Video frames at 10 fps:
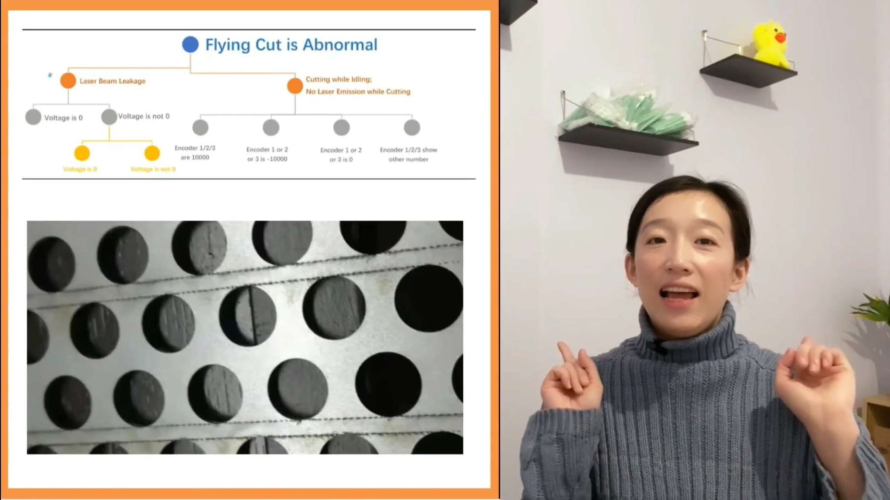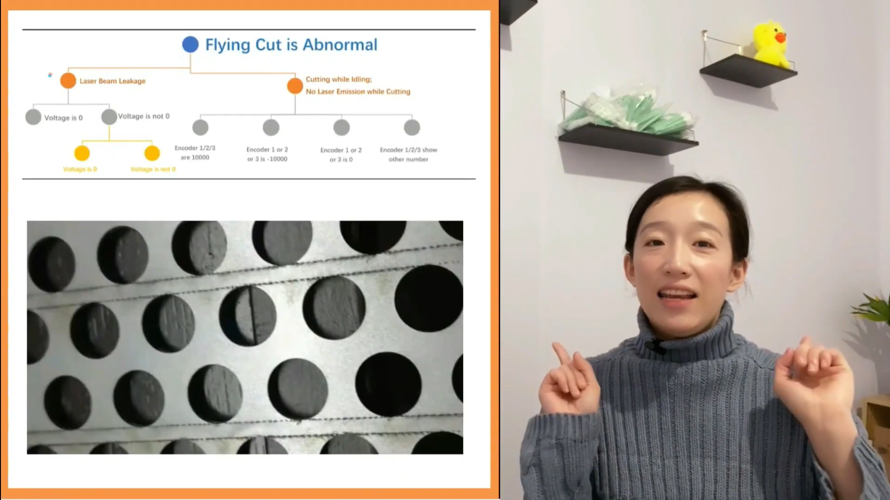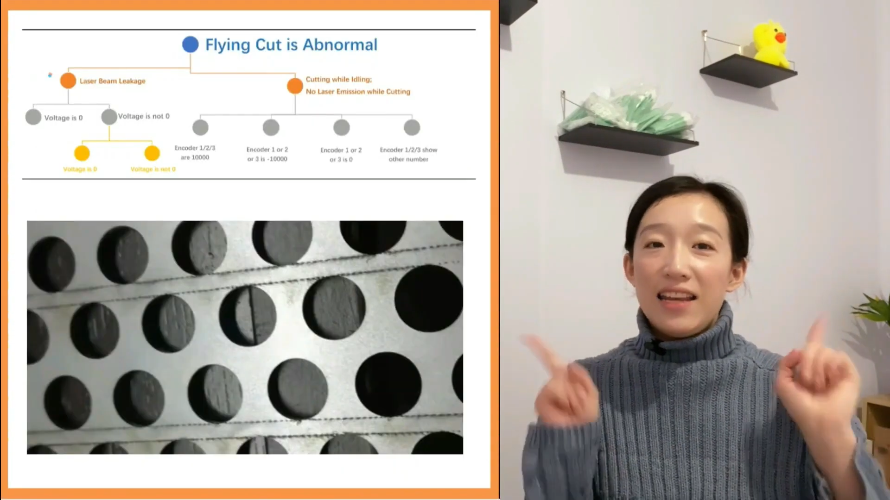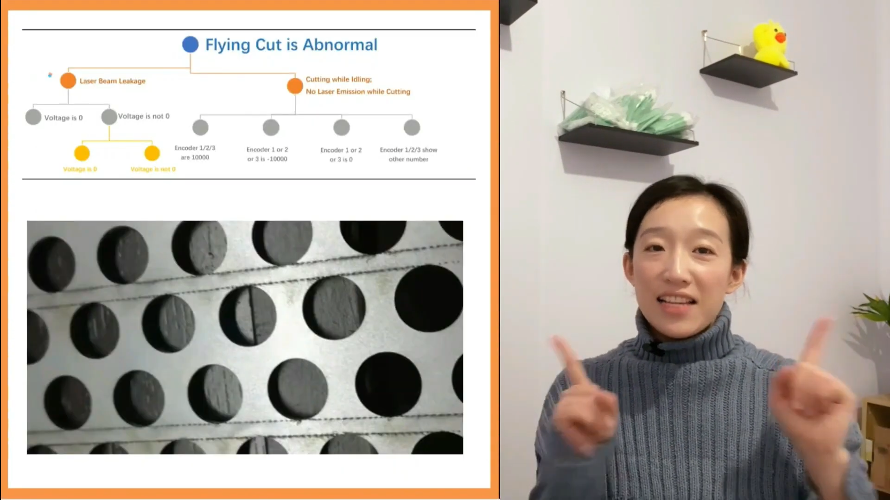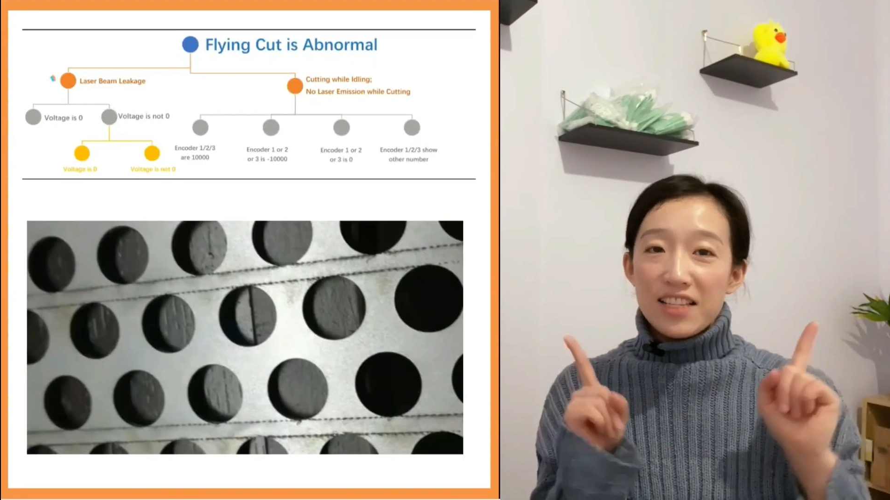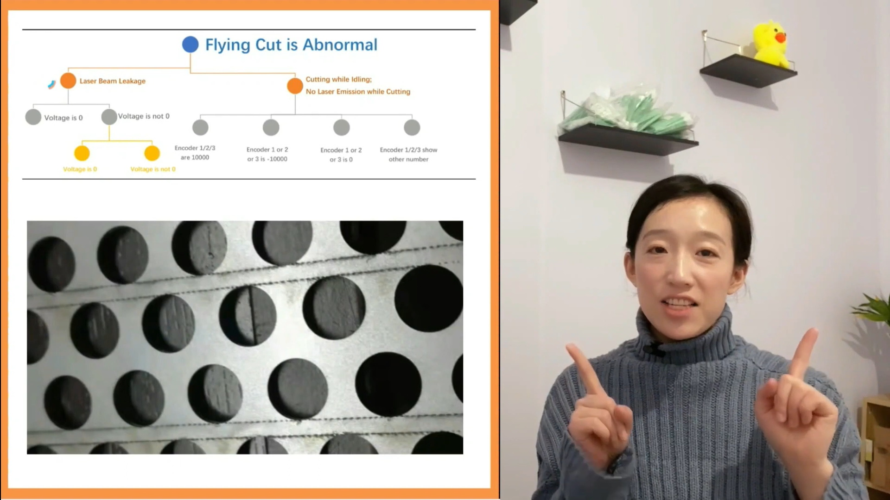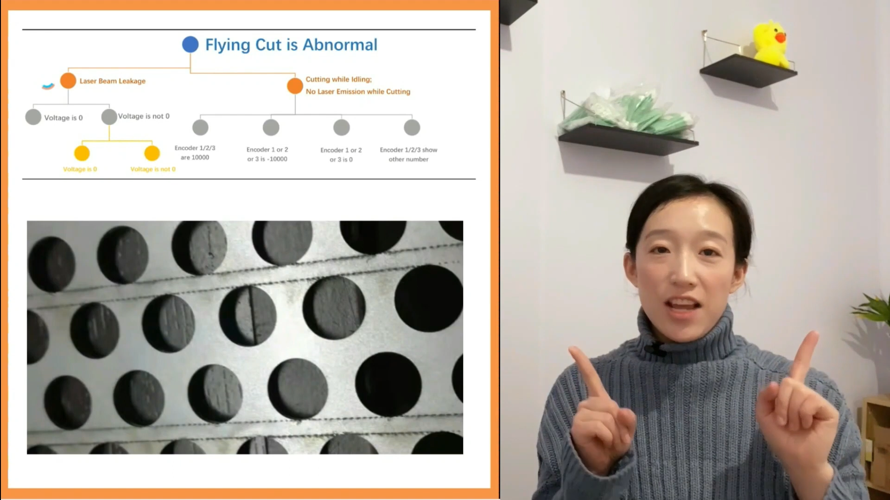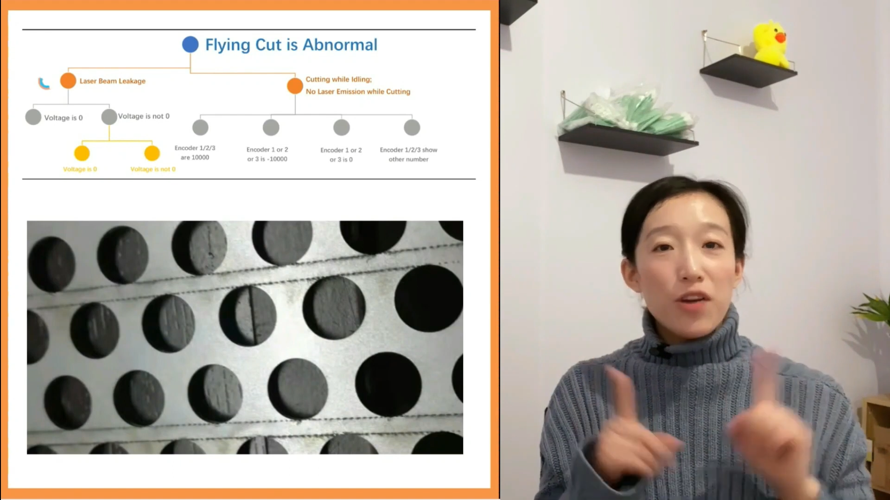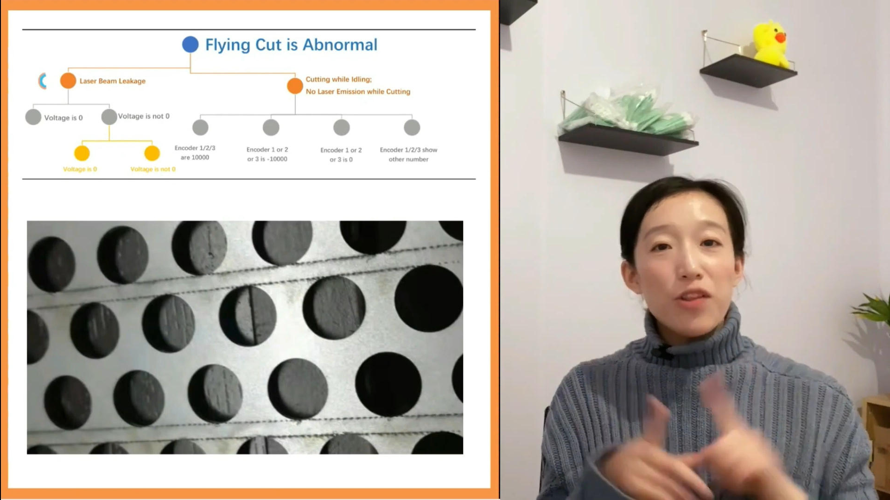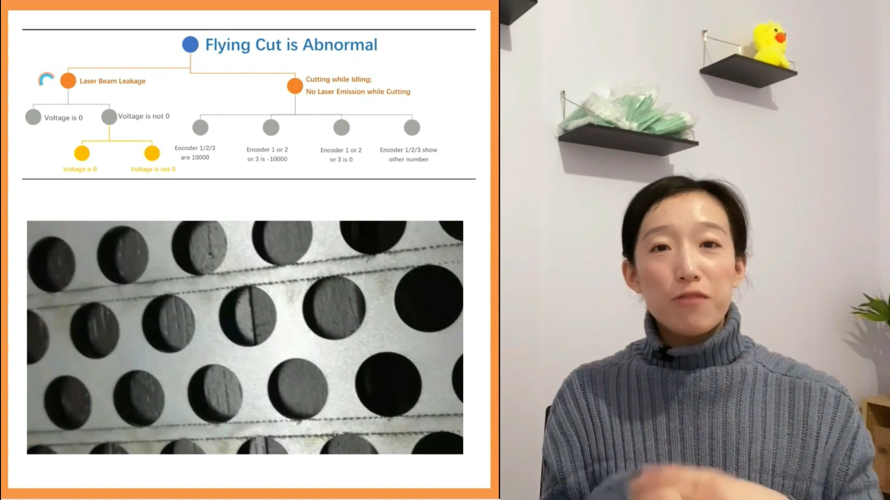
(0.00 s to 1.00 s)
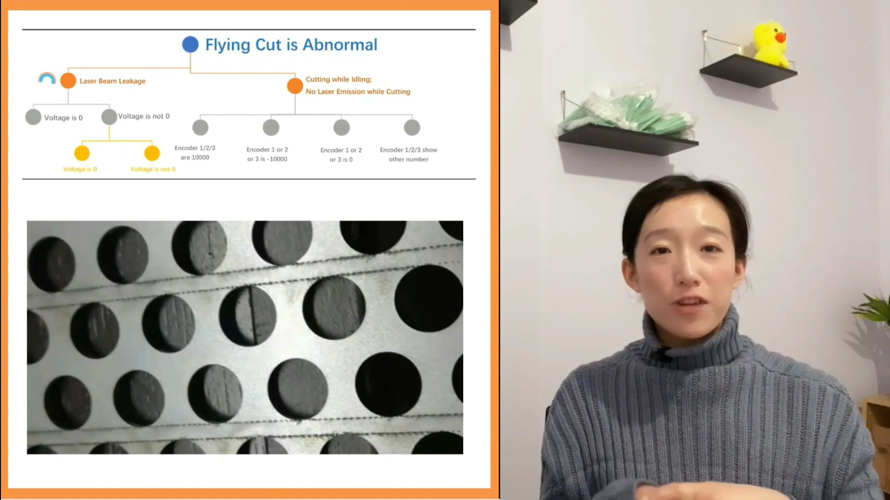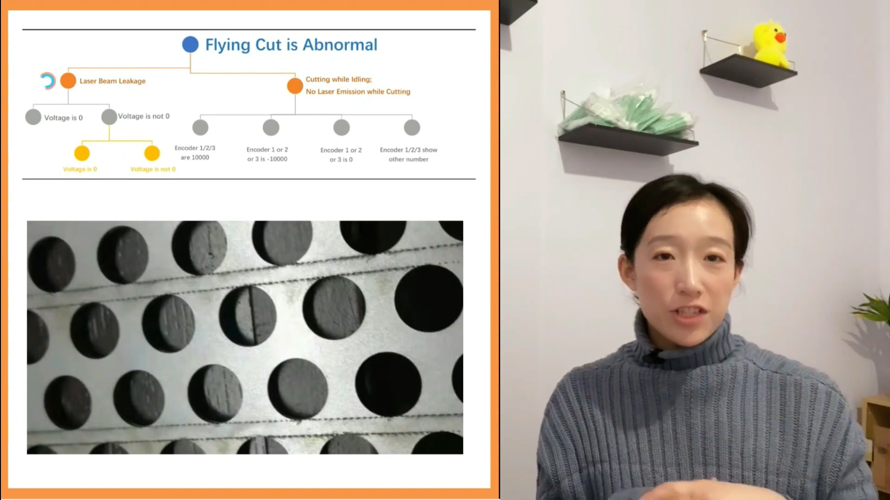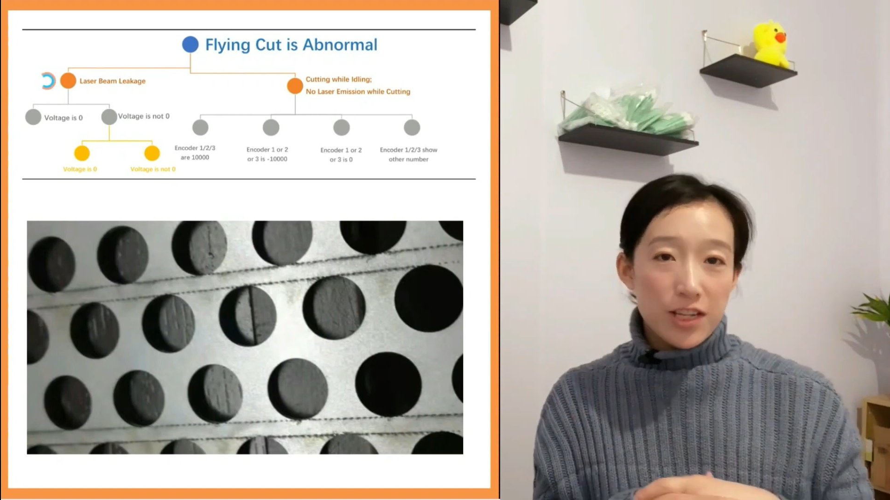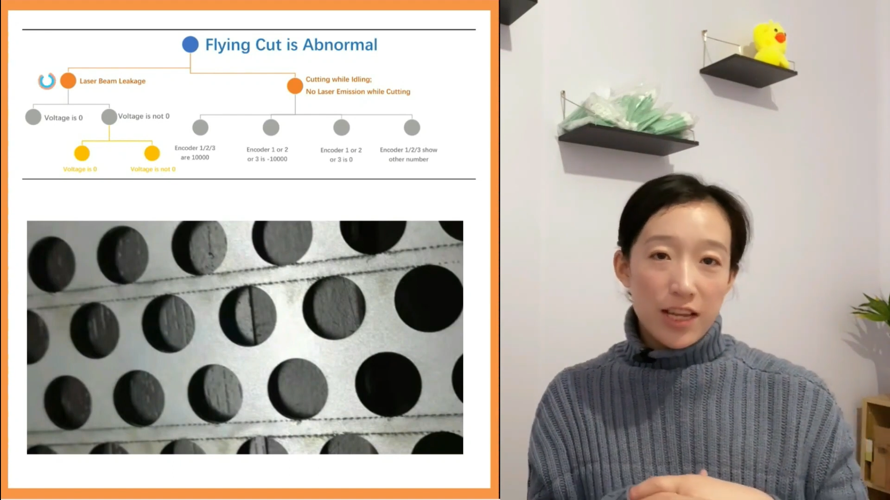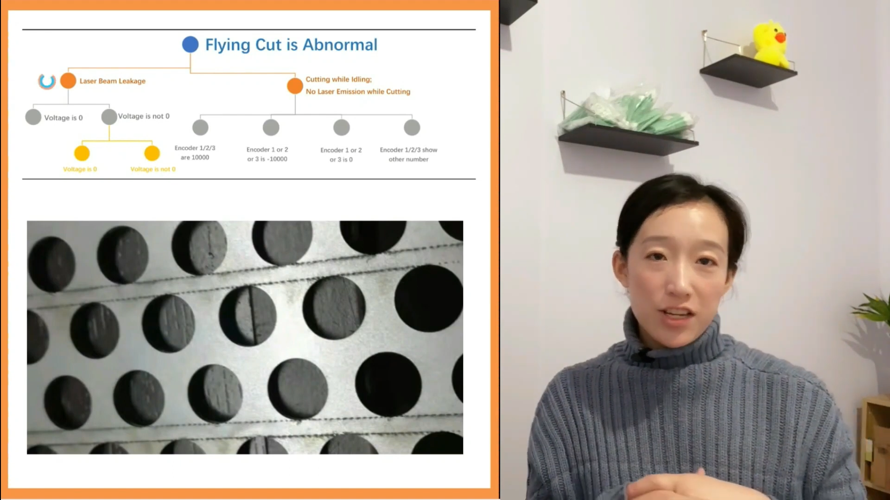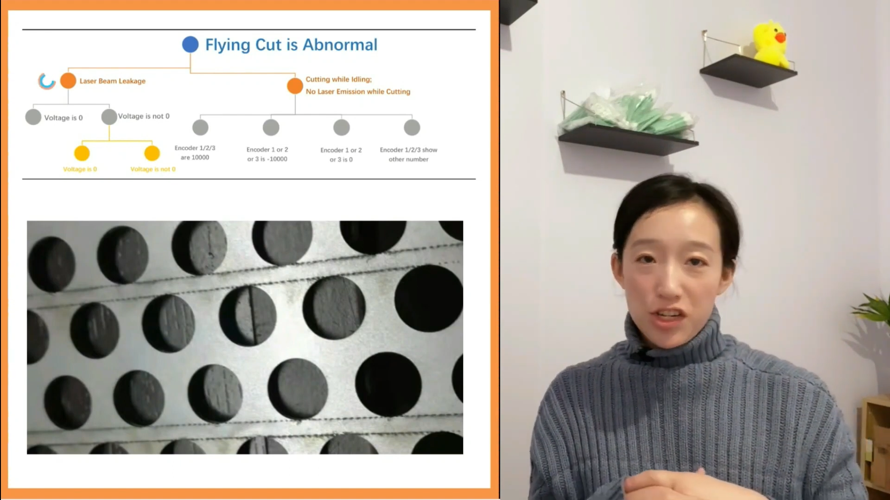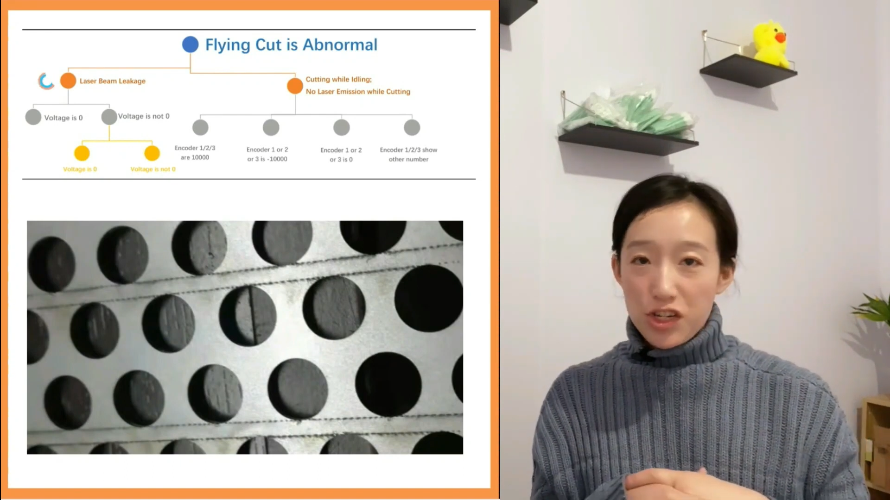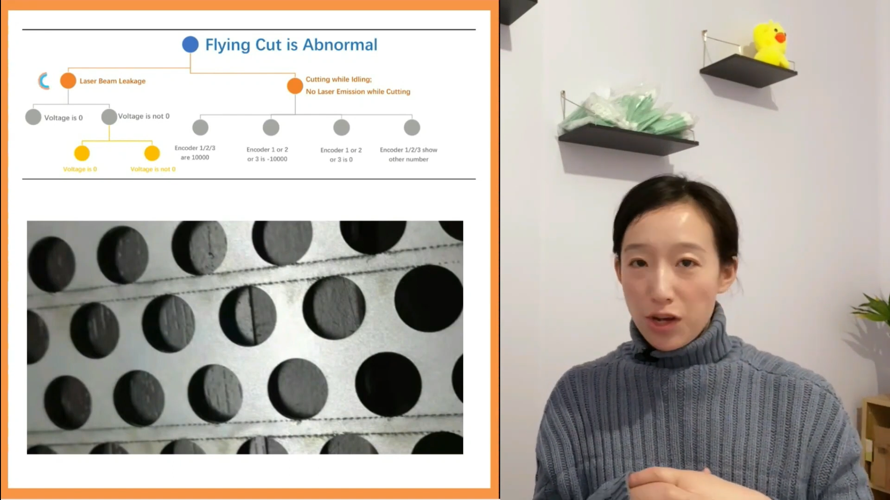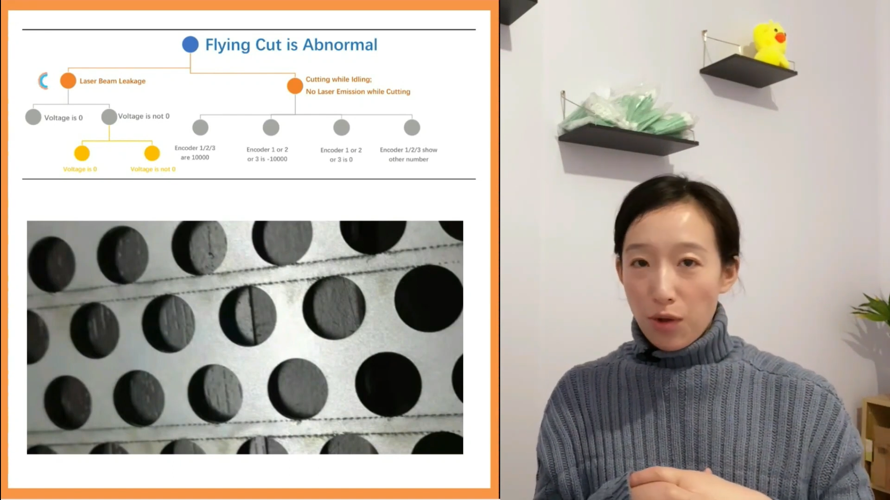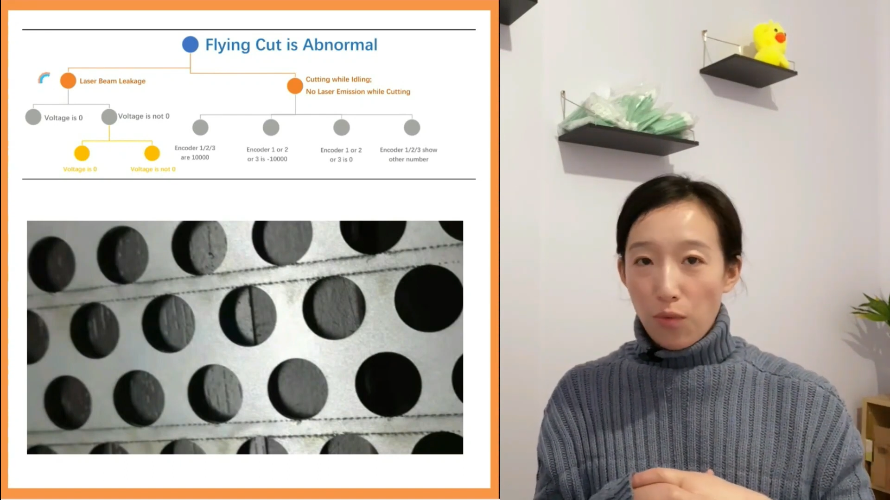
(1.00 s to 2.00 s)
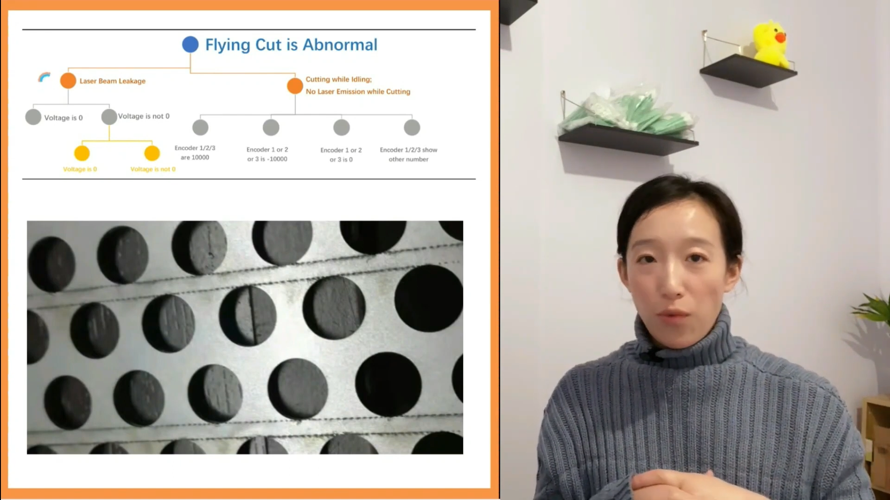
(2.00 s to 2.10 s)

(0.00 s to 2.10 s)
Let's tell the first condition.